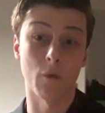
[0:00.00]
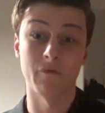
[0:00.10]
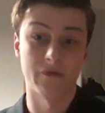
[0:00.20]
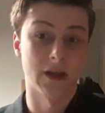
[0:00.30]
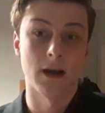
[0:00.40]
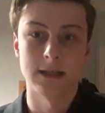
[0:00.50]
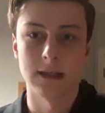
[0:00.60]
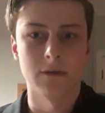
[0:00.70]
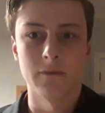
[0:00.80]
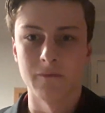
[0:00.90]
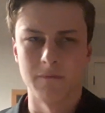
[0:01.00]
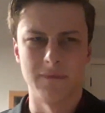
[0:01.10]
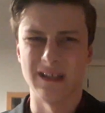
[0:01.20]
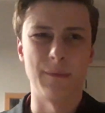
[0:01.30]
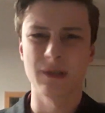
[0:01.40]
the idea of
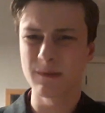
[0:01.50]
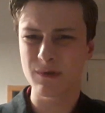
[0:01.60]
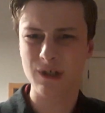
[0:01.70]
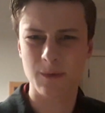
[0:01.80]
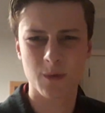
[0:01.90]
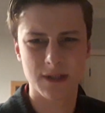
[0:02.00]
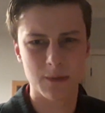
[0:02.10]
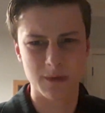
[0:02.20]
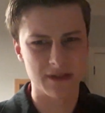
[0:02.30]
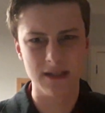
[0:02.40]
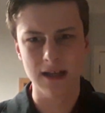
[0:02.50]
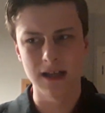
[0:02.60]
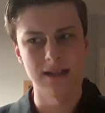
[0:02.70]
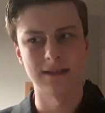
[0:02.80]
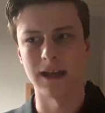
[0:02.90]
Demons of the Punjab was. It was,
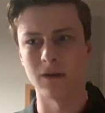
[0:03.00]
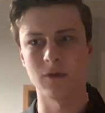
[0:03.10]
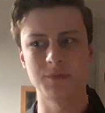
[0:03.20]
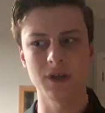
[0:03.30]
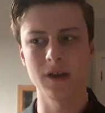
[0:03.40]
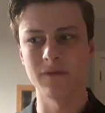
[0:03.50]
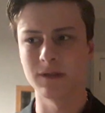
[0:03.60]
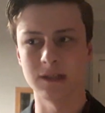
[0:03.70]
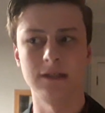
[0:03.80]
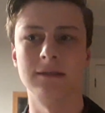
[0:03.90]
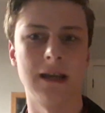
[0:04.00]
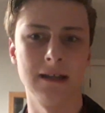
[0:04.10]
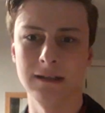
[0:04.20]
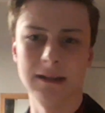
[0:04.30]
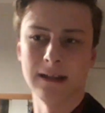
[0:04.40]
they are observers, and
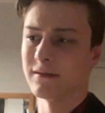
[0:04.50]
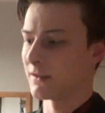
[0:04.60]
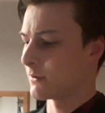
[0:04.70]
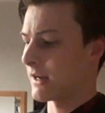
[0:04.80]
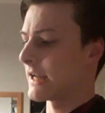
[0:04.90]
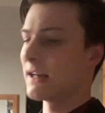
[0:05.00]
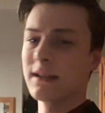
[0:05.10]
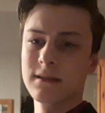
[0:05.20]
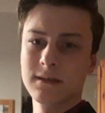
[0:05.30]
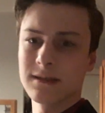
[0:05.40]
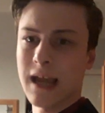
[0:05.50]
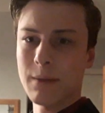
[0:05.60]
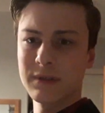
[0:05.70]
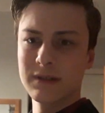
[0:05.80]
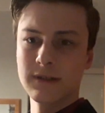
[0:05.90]
aliens just
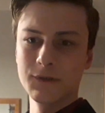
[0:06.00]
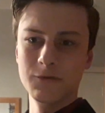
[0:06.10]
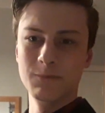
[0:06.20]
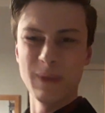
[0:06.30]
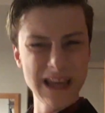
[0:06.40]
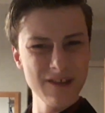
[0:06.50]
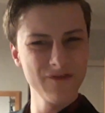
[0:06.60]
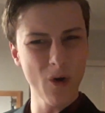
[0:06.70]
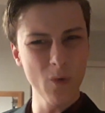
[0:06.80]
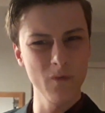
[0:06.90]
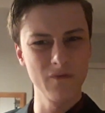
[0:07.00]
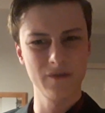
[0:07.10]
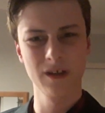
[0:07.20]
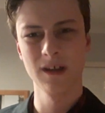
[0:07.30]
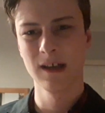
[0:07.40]
happen to be involved.